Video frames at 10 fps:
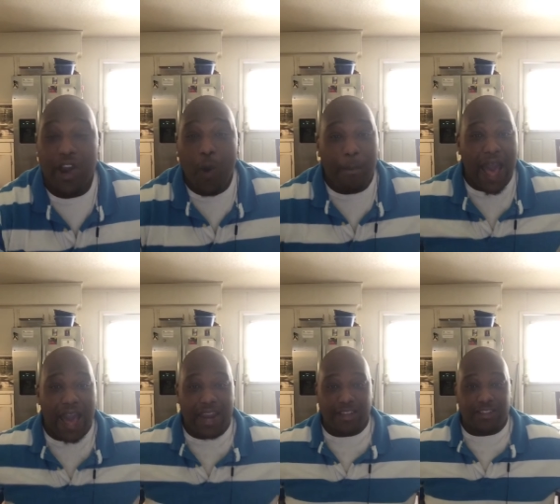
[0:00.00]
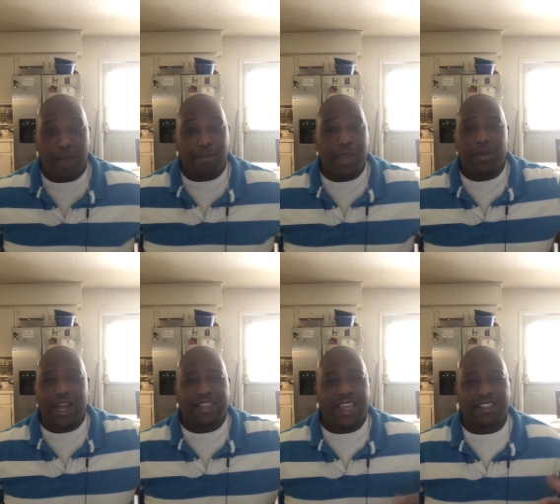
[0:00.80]
nobodies, people
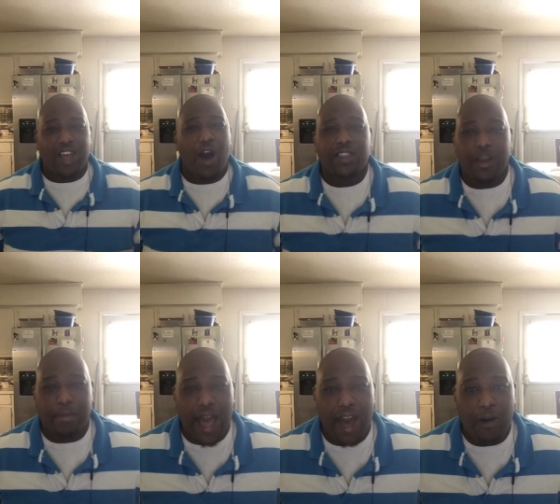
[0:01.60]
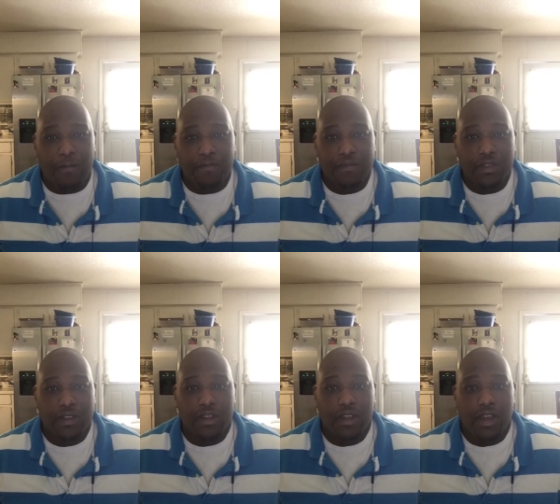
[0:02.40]
that they talked about,
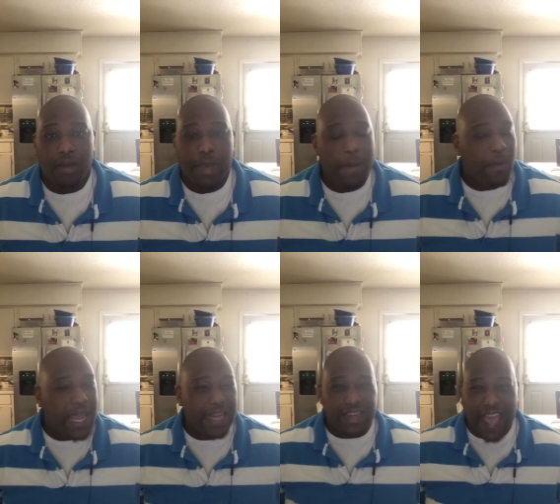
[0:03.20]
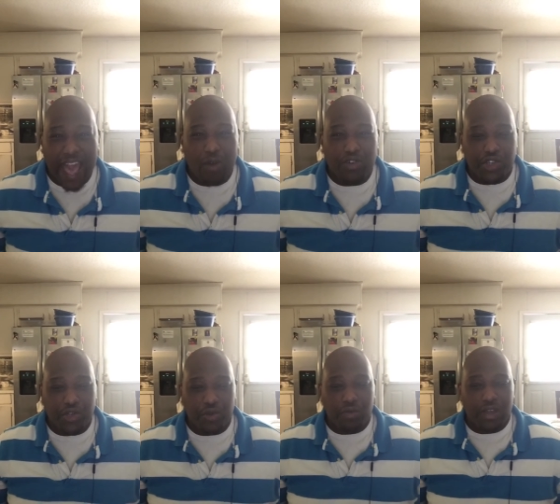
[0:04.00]
people they downed
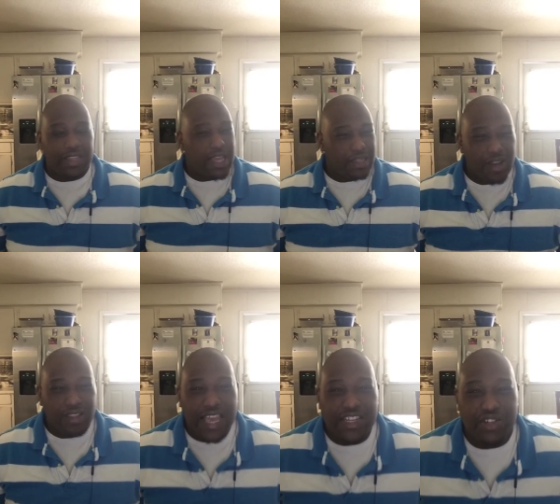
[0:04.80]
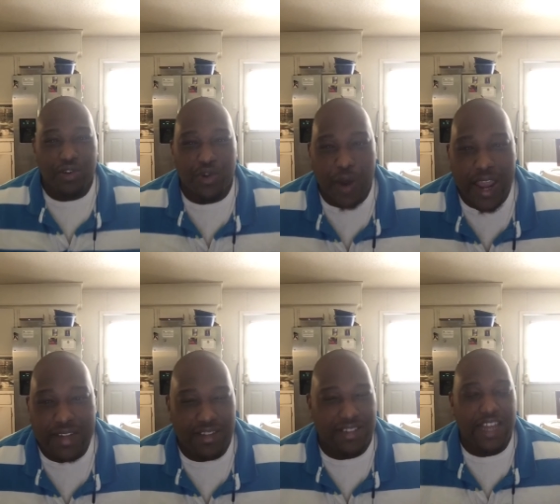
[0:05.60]
you, they looked at you
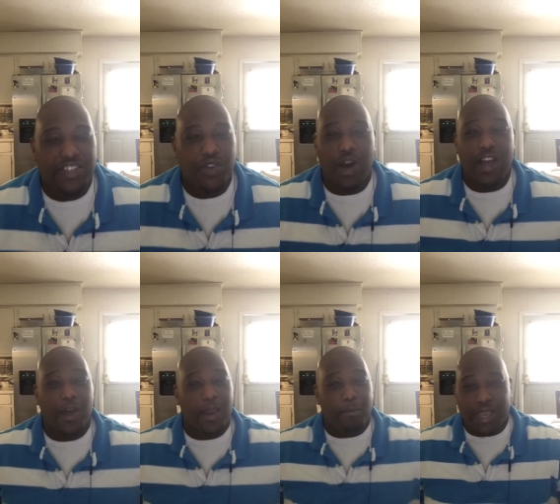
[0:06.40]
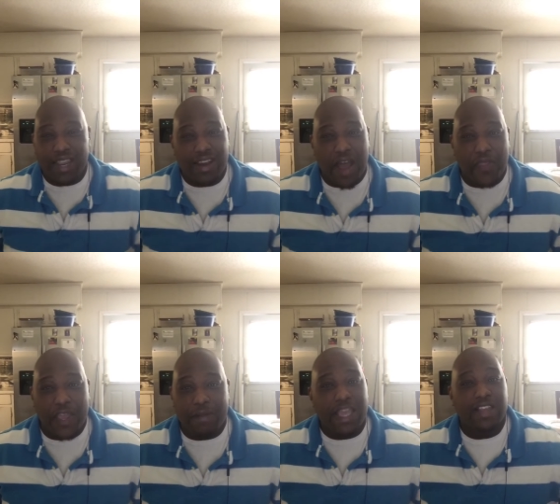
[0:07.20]
crazy, said you wasn't going to be
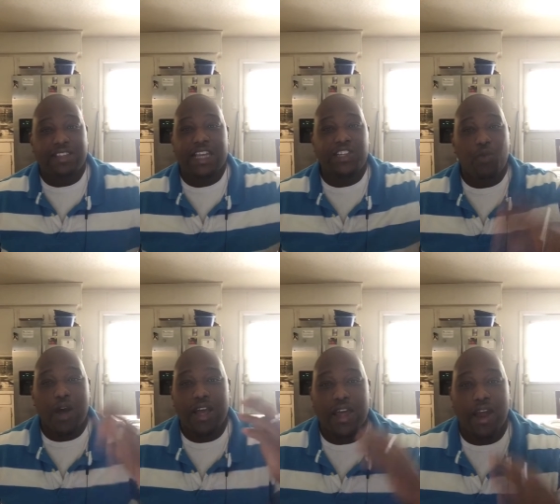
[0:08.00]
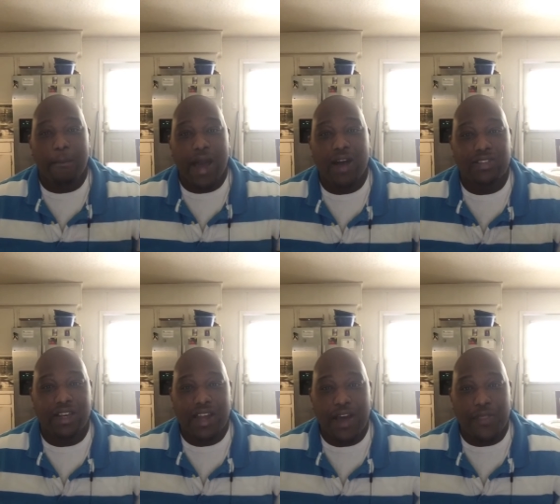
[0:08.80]
nothing, said you wasn't going to amount to
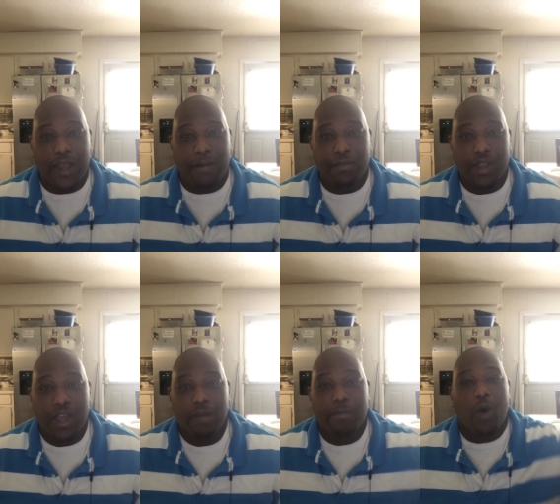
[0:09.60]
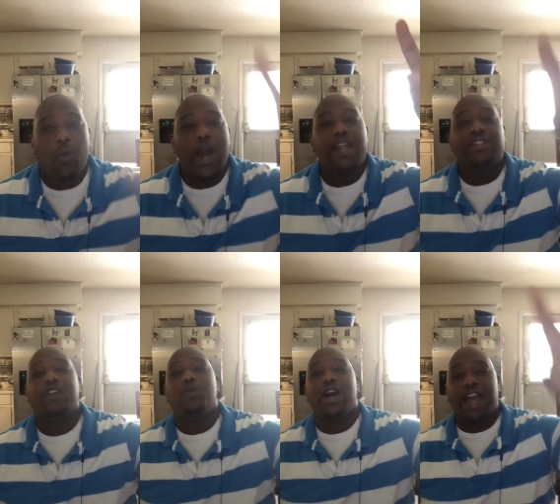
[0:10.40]
nothing. But wait
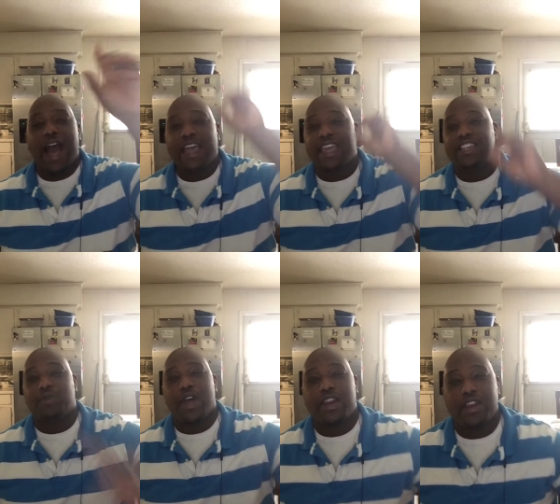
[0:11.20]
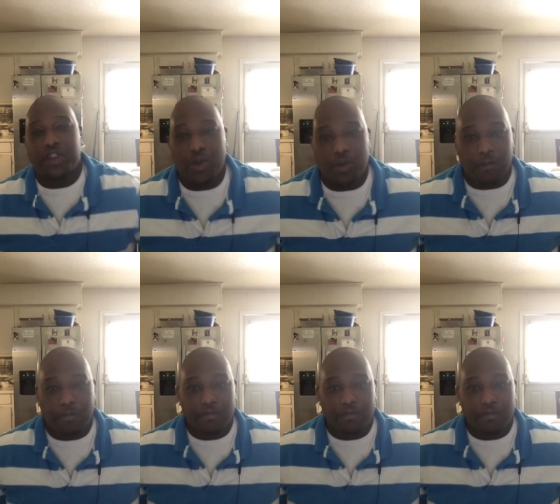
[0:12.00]
until what God gets ready to do.